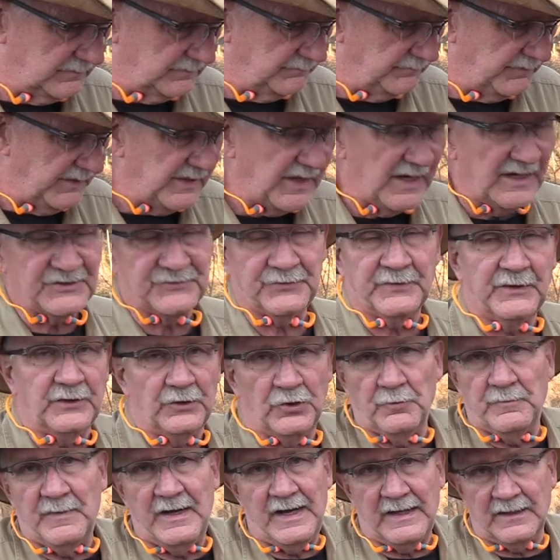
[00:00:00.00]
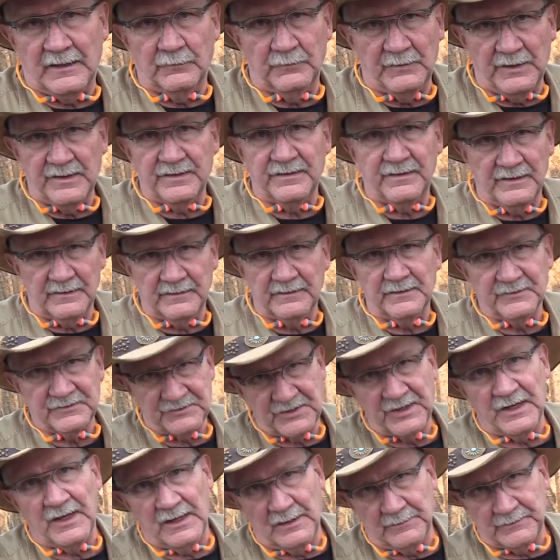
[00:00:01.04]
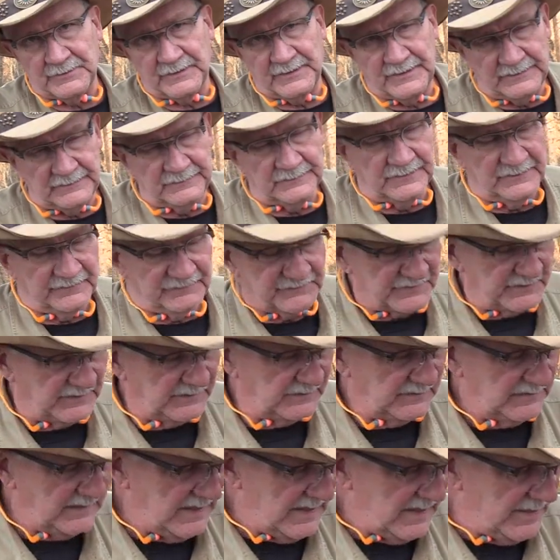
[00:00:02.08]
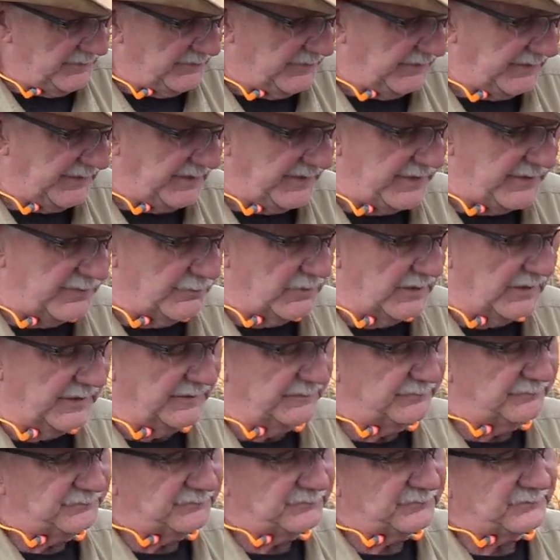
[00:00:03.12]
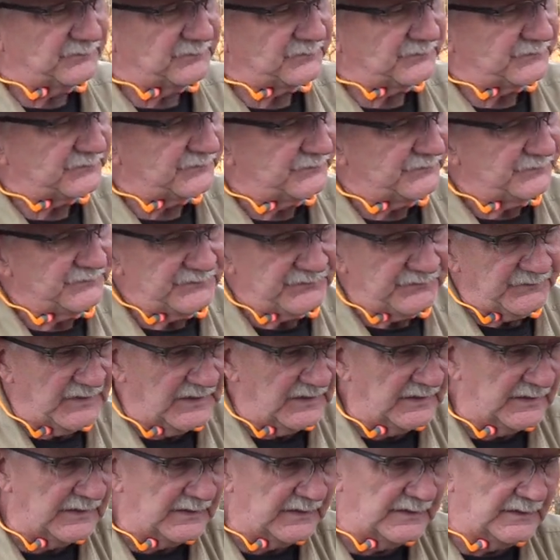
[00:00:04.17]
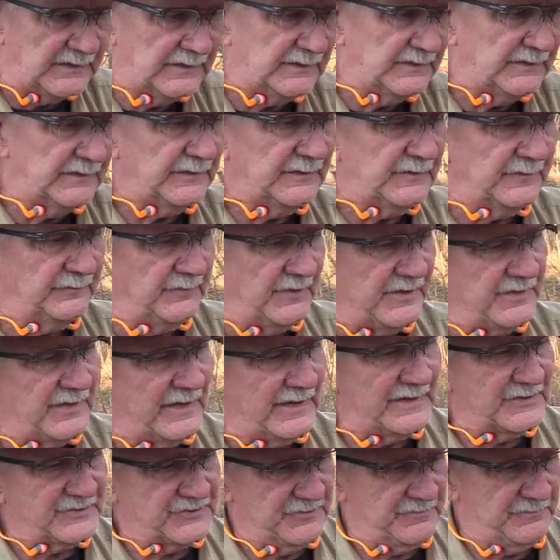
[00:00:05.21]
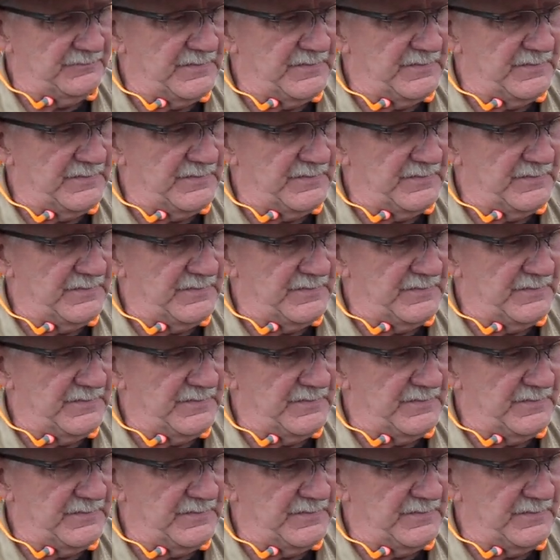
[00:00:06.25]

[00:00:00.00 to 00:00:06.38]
be nice if we could go back and rethink those times, right? Enough said. But anyway, uh, be that as it